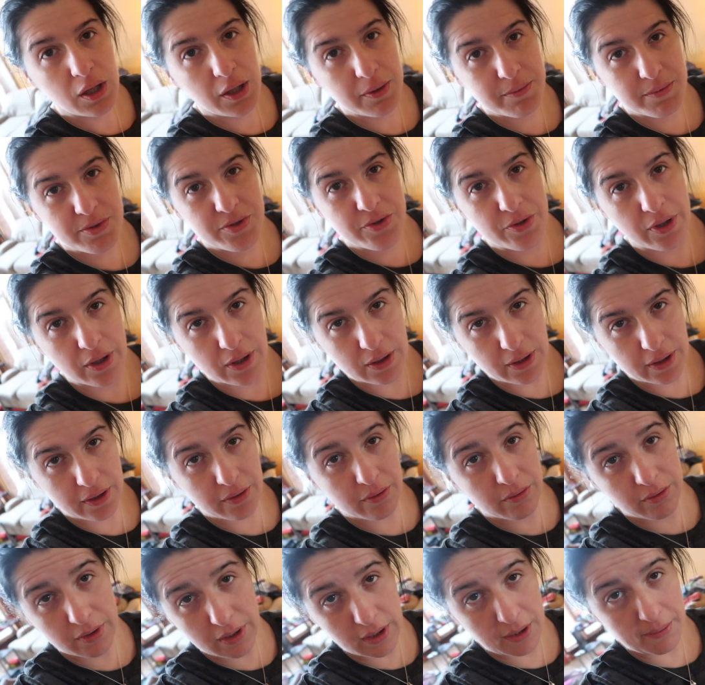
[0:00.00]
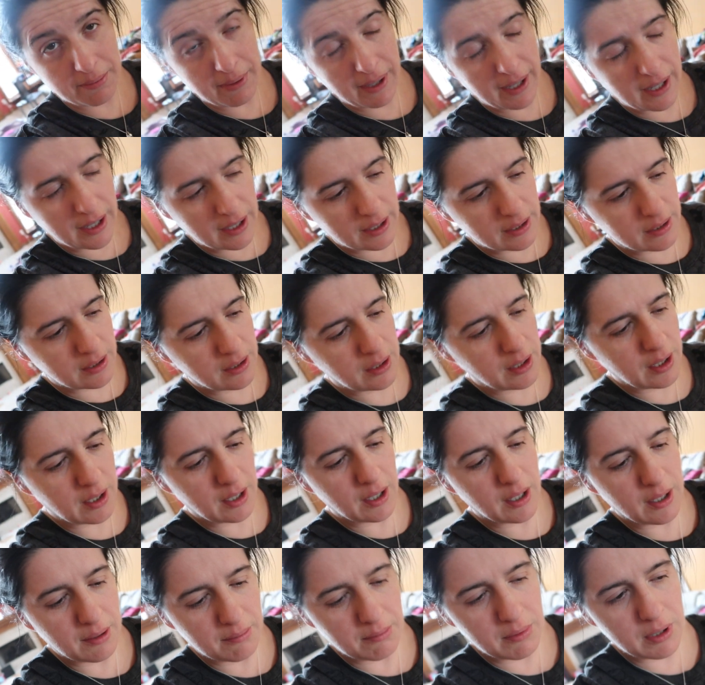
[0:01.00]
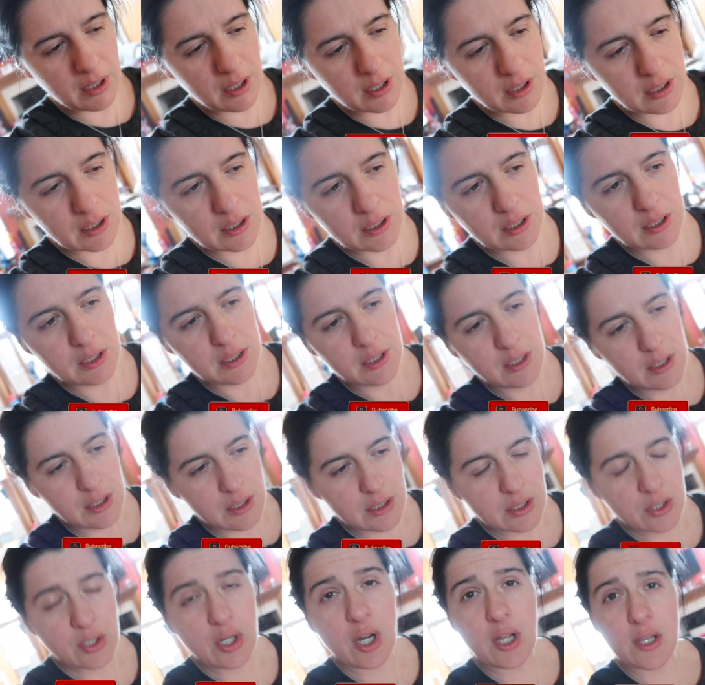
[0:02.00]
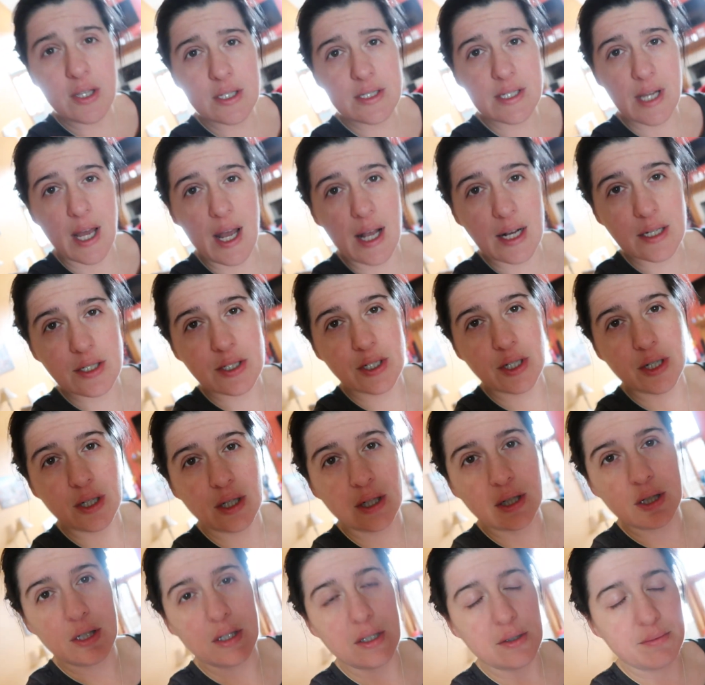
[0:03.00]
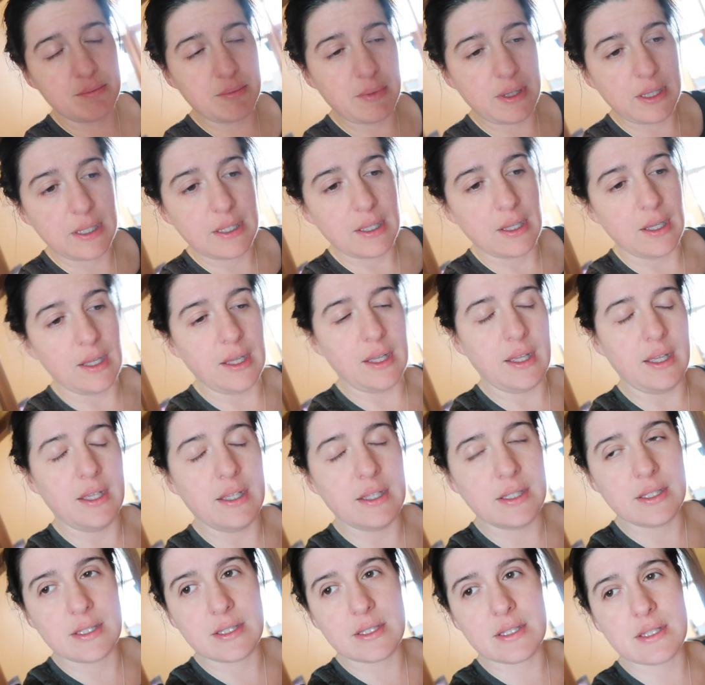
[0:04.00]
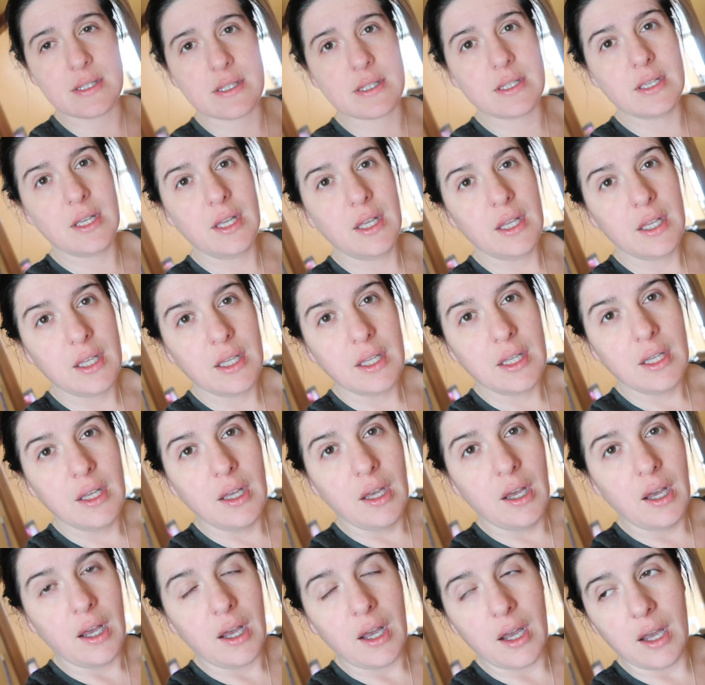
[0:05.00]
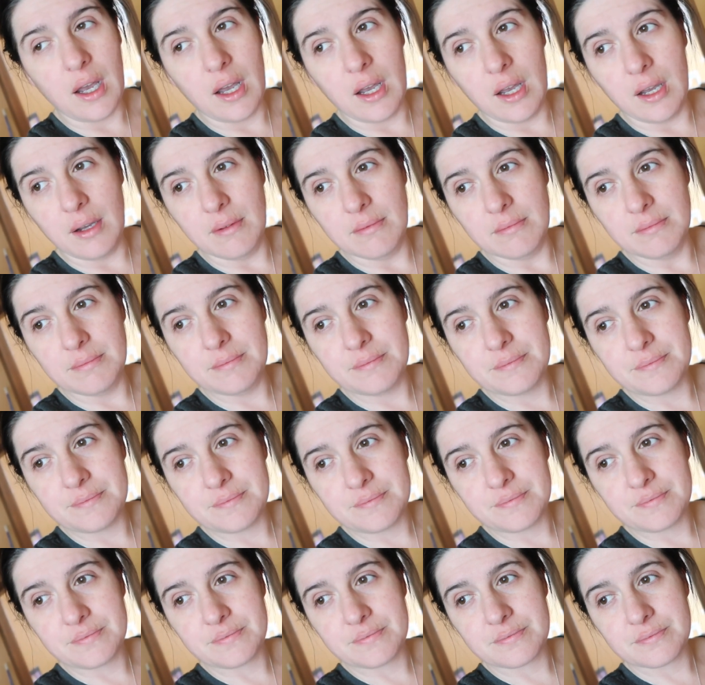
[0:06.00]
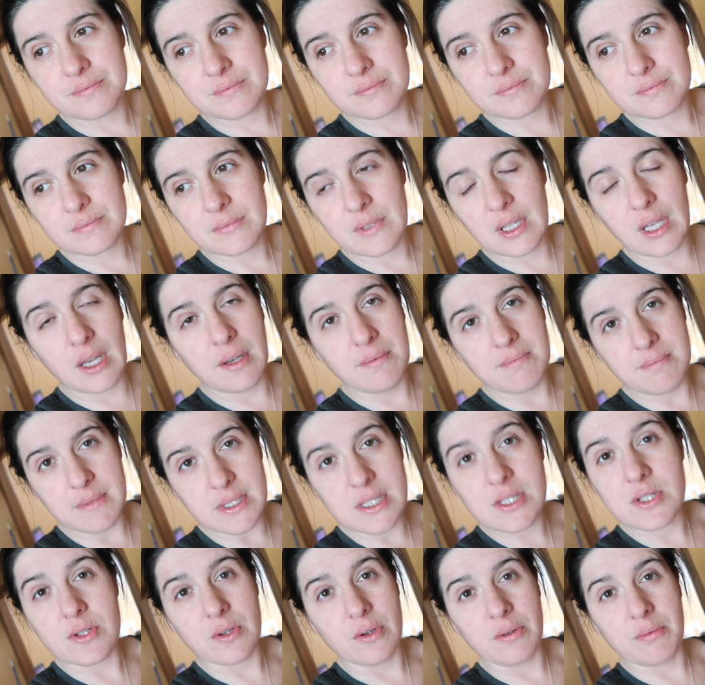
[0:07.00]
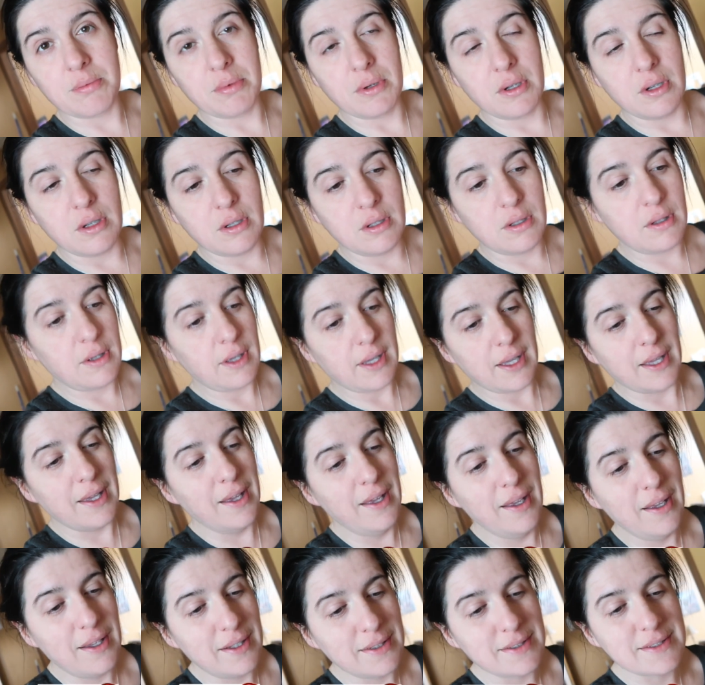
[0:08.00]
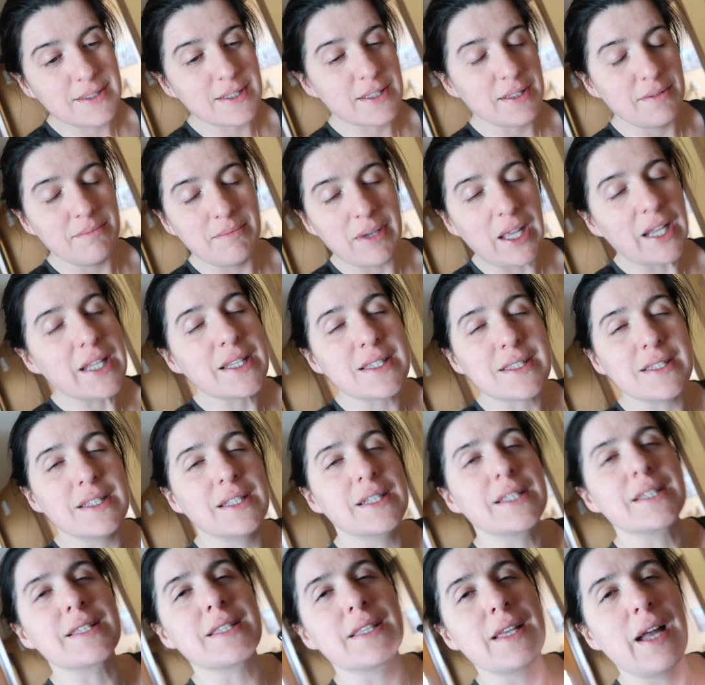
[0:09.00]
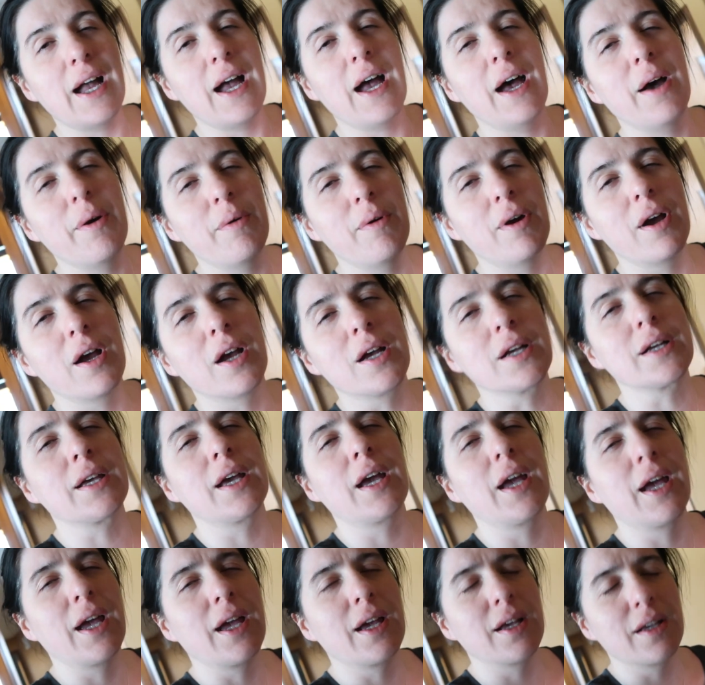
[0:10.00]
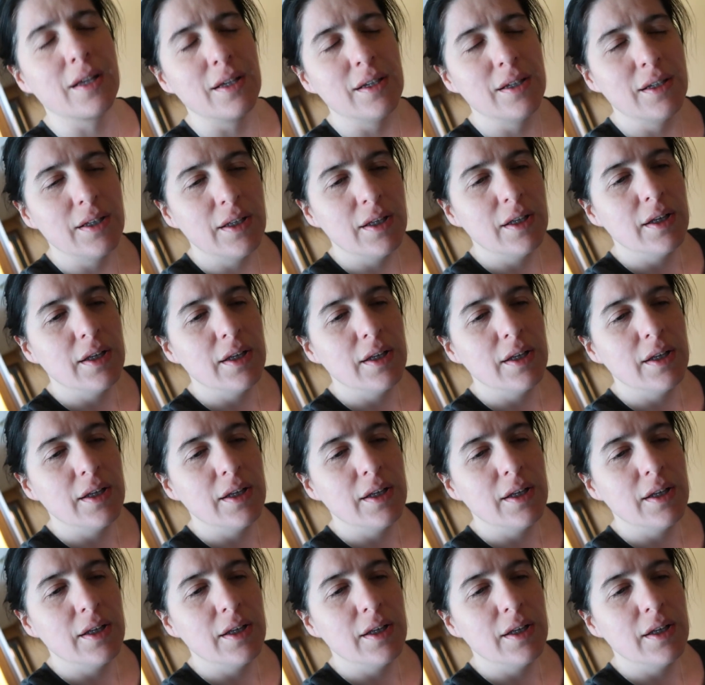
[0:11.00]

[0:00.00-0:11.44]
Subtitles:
I'm struggling really bad. Call the doctor because I'm miserable and the medicine is not working.